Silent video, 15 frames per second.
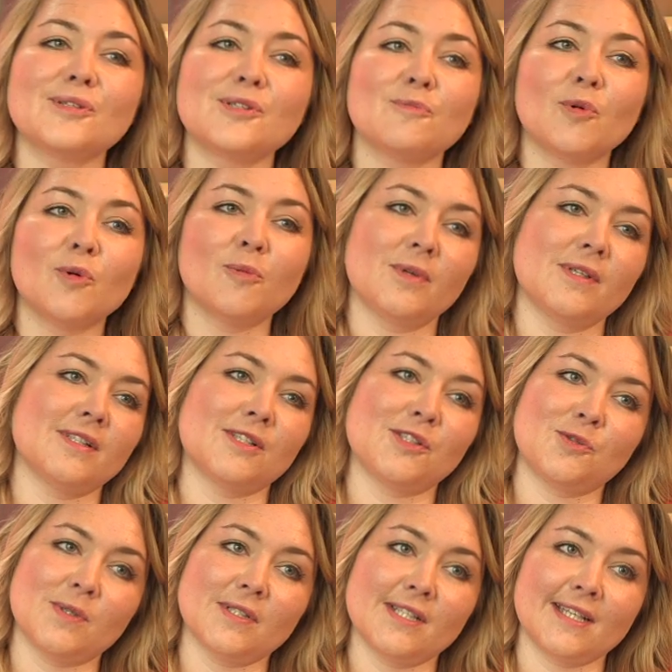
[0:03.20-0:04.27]
a small
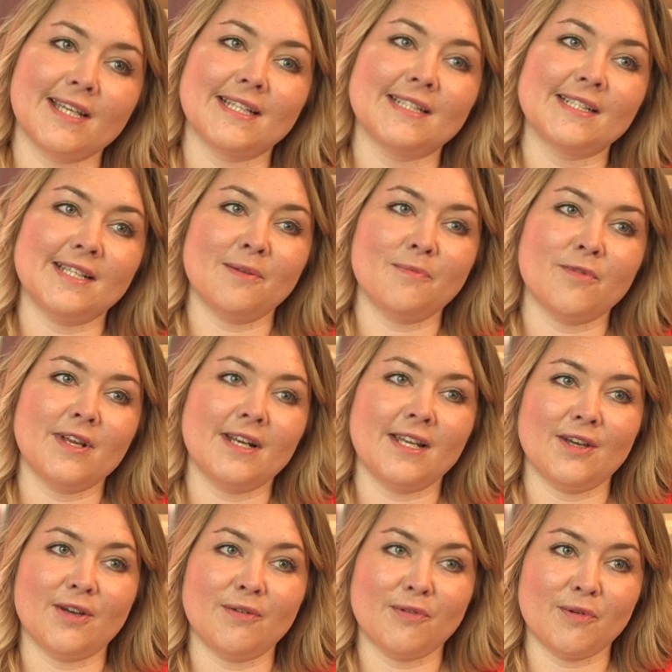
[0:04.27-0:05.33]
business, Twitter can seem
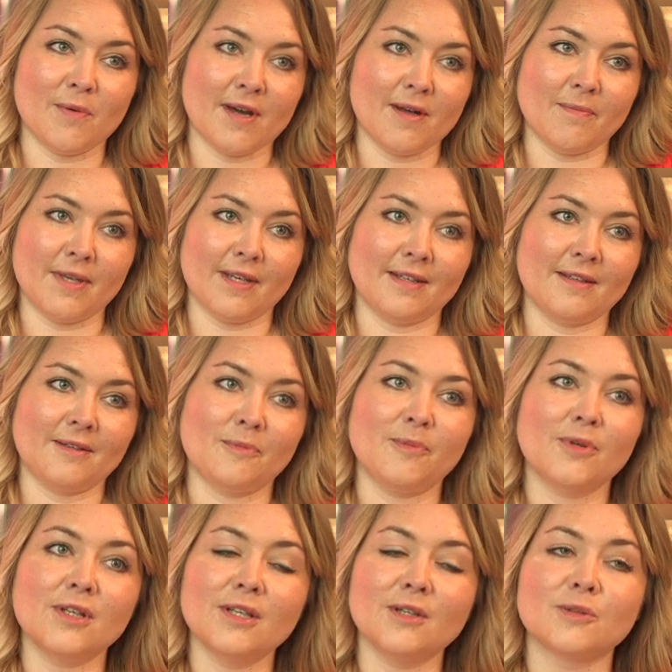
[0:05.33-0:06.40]
really overwhelming.
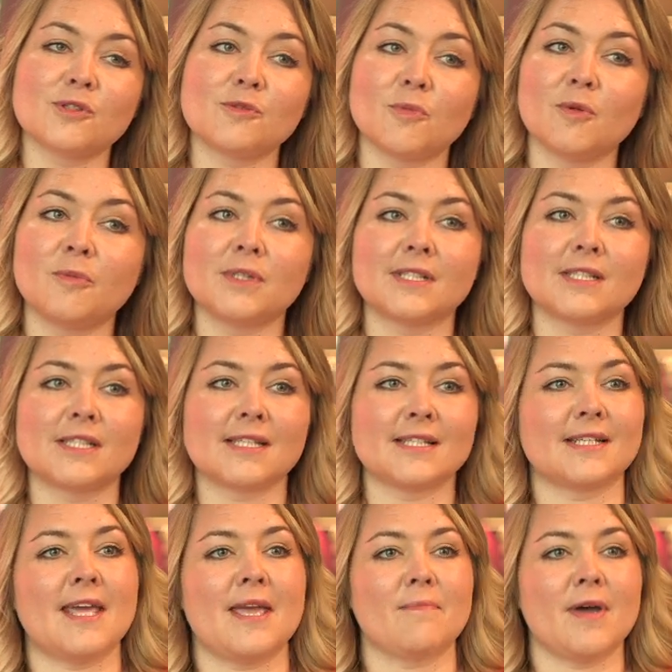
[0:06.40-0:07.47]
Putting your small business's
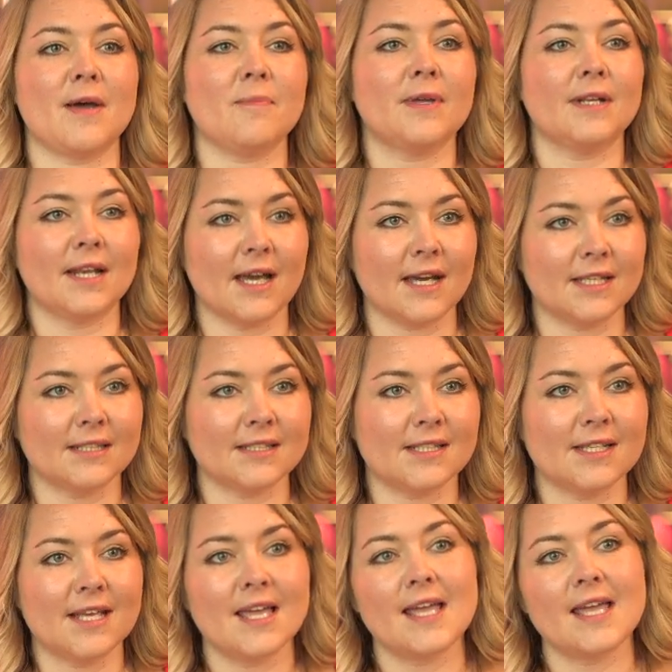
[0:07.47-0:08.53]
name up in
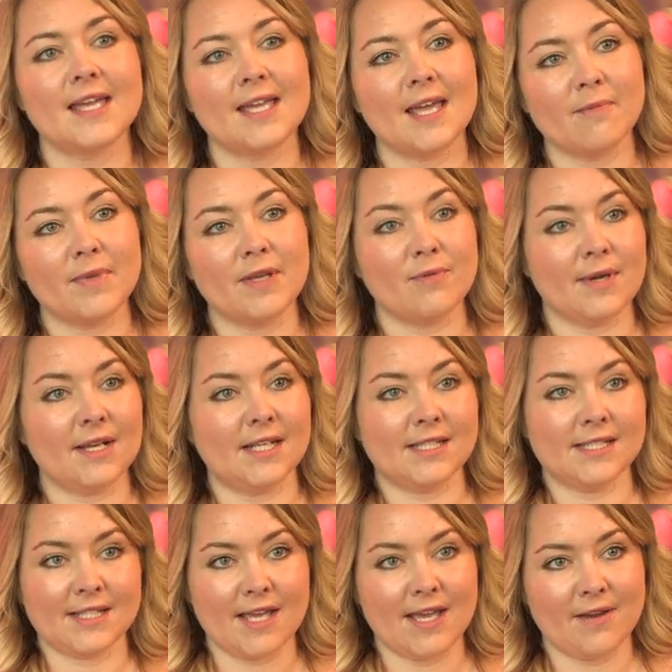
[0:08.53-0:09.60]
lights can be really
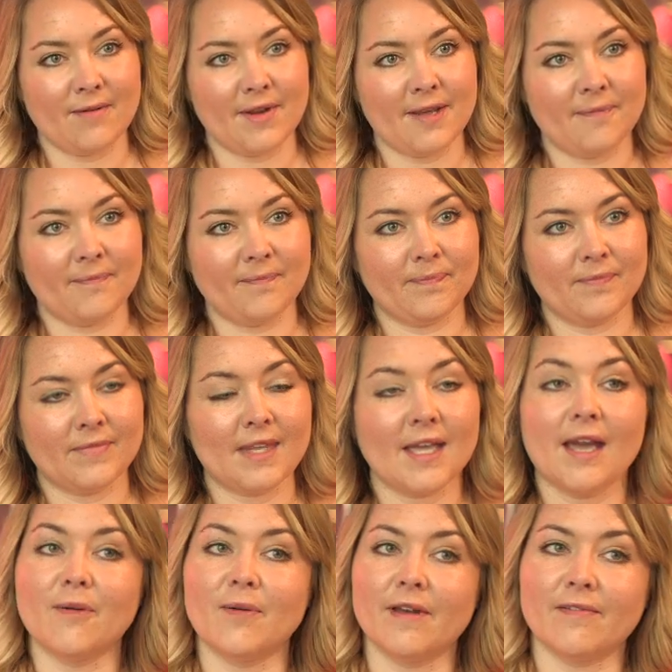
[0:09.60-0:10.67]
scary.
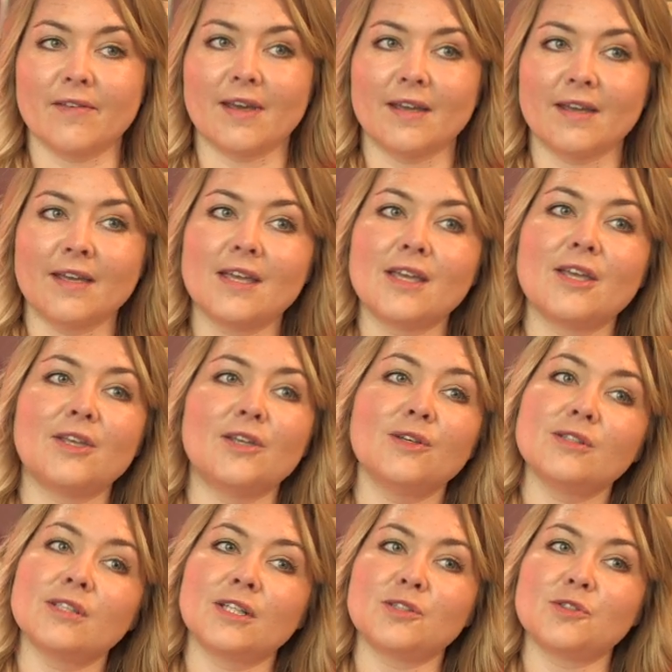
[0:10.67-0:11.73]
However,
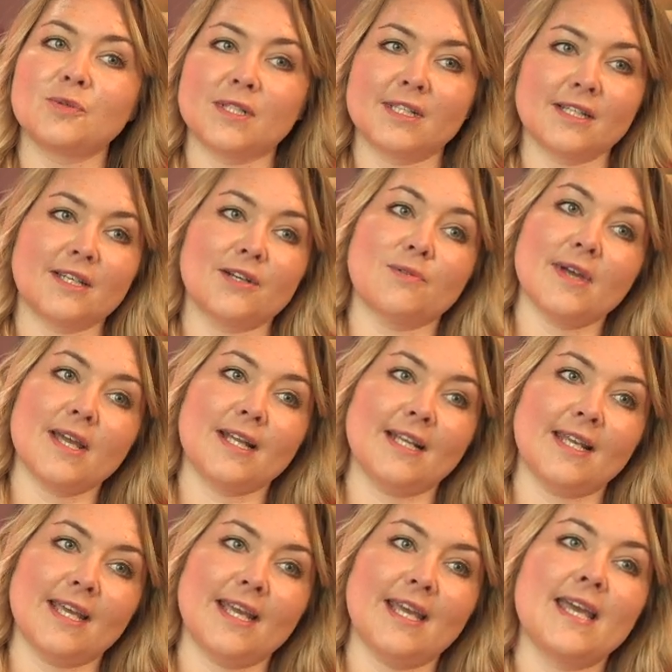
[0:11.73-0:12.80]
using Twitter
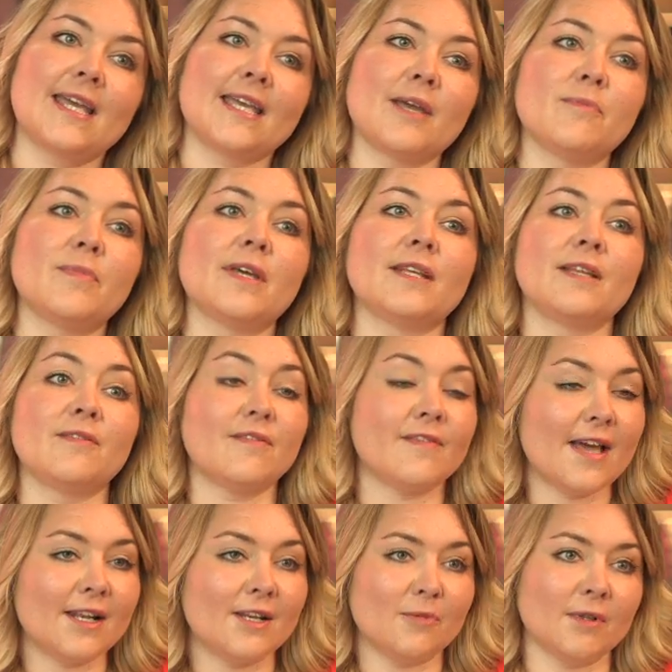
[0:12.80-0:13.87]
correctly can be an
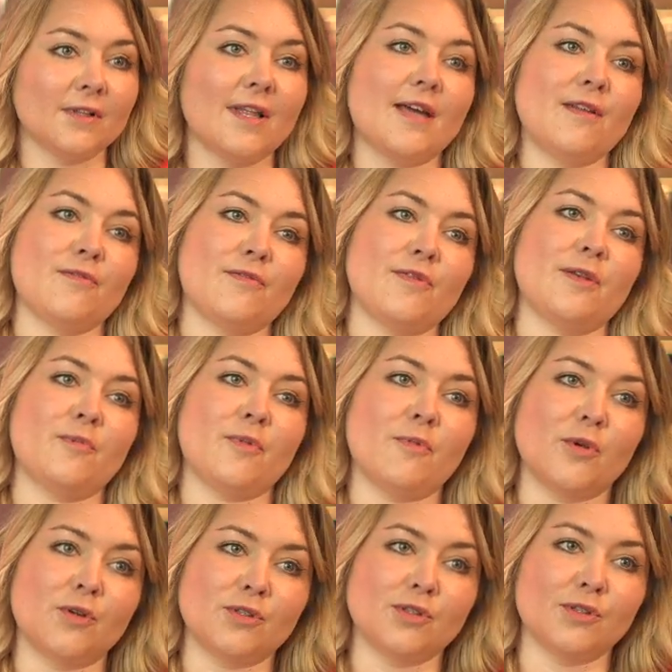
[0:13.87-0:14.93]
invaluable and free
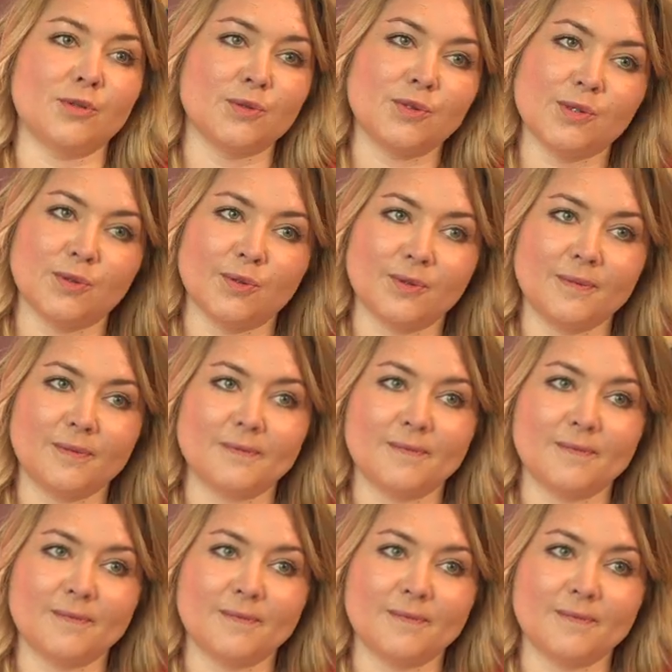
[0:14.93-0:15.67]
promotional tool.